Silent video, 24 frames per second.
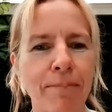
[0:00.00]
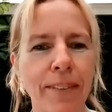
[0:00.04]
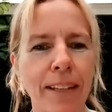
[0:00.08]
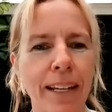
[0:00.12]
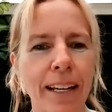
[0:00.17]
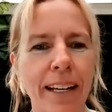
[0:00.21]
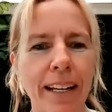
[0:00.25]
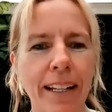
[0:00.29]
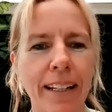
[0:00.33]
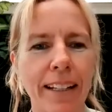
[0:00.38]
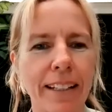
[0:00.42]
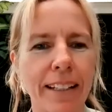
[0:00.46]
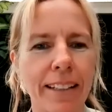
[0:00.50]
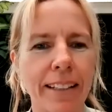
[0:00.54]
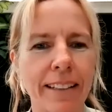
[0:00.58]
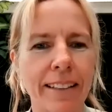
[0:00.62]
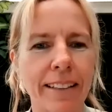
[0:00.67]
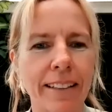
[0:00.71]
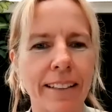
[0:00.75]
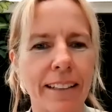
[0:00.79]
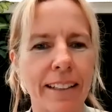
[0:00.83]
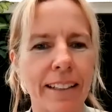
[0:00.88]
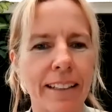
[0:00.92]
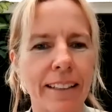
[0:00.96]
yeah,
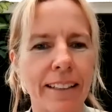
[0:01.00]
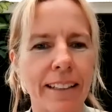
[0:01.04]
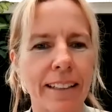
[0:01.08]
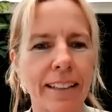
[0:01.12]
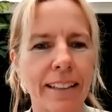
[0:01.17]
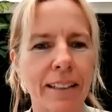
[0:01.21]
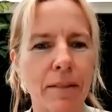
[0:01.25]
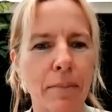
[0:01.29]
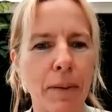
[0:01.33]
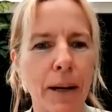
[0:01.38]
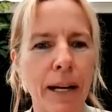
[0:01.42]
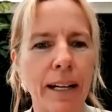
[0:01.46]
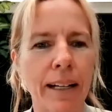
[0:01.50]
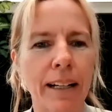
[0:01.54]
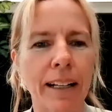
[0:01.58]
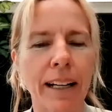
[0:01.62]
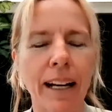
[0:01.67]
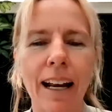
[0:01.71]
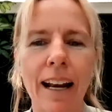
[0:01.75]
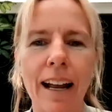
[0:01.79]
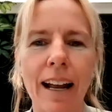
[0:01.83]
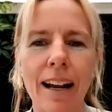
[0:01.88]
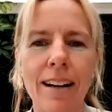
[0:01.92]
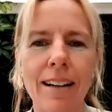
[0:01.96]
this this is about
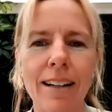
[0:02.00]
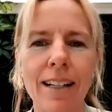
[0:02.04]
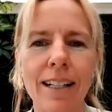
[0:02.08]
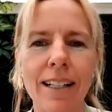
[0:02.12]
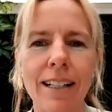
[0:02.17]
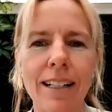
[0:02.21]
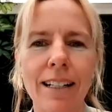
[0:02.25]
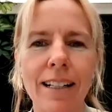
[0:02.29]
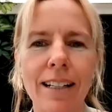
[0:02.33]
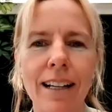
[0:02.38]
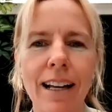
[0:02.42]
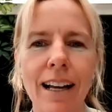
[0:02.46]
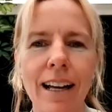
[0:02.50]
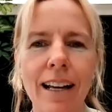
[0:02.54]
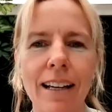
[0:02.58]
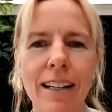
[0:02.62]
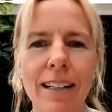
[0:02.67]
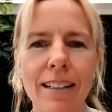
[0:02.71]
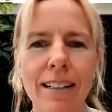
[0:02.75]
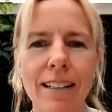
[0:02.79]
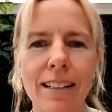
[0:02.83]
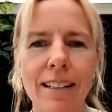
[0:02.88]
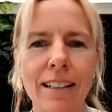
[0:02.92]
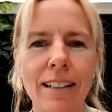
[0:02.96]
clarity
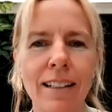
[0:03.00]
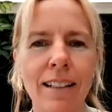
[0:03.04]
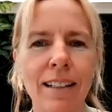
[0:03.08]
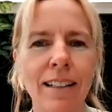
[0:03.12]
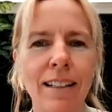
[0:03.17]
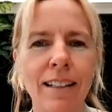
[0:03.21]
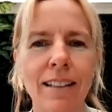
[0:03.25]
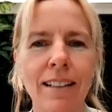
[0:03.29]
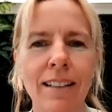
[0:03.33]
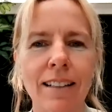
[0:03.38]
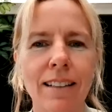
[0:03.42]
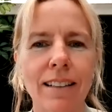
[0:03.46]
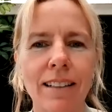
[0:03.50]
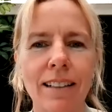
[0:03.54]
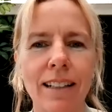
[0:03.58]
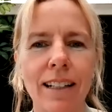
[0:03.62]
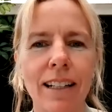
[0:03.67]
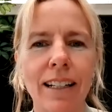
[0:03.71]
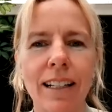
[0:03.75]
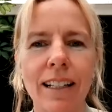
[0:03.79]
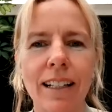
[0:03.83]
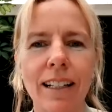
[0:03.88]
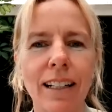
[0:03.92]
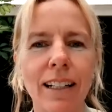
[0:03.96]
and
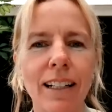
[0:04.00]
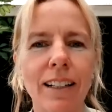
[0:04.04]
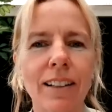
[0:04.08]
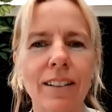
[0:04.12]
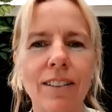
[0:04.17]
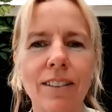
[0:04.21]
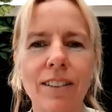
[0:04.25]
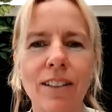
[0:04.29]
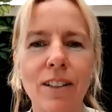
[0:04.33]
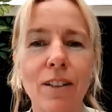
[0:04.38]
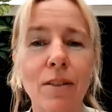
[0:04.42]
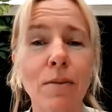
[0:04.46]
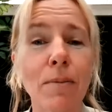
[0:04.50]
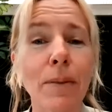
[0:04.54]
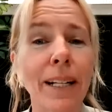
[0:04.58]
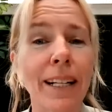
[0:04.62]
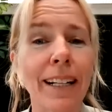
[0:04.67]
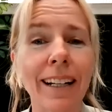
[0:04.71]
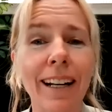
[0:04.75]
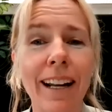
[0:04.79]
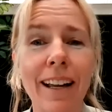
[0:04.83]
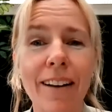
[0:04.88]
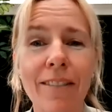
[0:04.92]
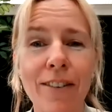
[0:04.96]
healing on so
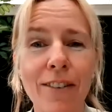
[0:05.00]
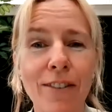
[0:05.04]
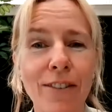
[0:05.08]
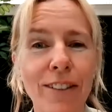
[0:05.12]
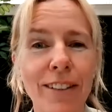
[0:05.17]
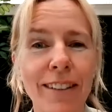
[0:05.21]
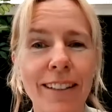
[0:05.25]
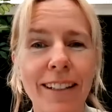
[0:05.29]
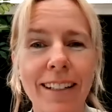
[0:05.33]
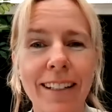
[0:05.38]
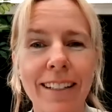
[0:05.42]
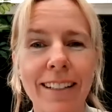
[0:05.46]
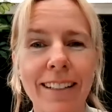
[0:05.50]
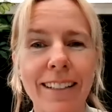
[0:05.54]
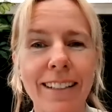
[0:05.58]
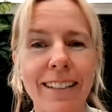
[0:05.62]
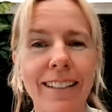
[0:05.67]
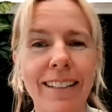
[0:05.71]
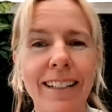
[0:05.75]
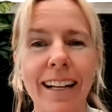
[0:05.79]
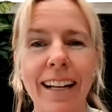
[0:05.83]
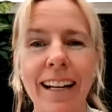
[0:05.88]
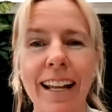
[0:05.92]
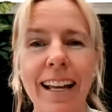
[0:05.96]
many levels that
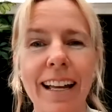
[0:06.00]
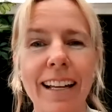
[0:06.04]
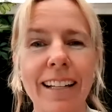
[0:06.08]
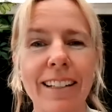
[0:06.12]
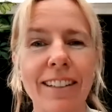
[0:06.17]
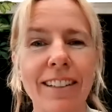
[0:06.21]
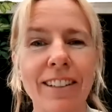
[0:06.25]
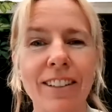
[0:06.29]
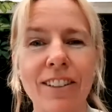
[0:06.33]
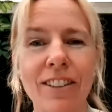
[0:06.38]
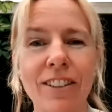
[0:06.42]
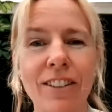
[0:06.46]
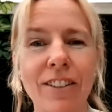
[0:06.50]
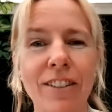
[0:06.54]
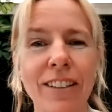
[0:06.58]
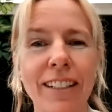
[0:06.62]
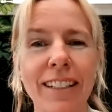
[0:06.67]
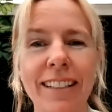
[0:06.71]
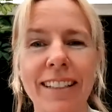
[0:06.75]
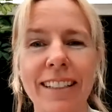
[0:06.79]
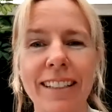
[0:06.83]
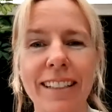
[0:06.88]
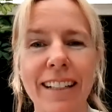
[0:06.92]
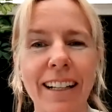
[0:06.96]
just allows you to
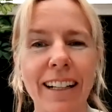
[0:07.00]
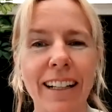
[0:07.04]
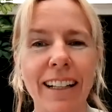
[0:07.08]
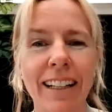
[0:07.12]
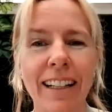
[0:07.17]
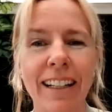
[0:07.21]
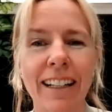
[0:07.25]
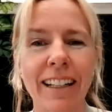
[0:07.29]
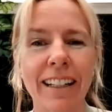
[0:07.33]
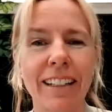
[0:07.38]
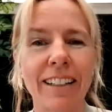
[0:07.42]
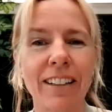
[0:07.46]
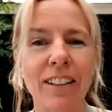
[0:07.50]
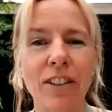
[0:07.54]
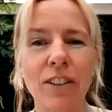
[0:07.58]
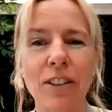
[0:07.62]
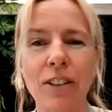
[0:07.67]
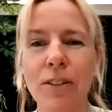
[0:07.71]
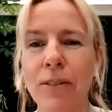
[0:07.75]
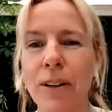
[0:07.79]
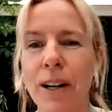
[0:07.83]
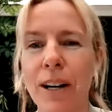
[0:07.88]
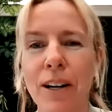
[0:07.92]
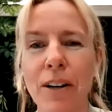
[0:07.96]
excel in who
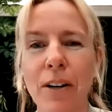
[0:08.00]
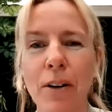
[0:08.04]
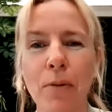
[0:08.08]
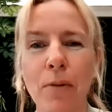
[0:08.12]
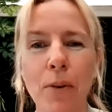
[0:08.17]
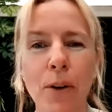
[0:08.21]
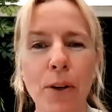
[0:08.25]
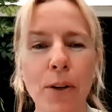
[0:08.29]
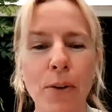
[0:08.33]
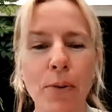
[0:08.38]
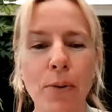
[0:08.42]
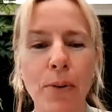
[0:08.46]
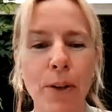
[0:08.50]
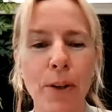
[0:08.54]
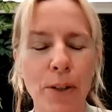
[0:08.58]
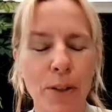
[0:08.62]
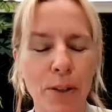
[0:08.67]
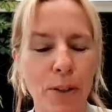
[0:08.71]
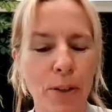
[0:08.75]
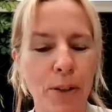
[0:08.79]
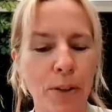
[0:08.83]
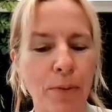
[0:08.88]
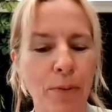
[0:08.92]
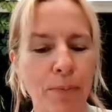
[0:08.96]
you are and what you want to
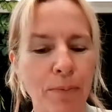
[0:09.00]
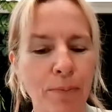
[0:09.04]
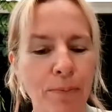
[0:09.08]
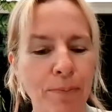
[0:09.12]
do.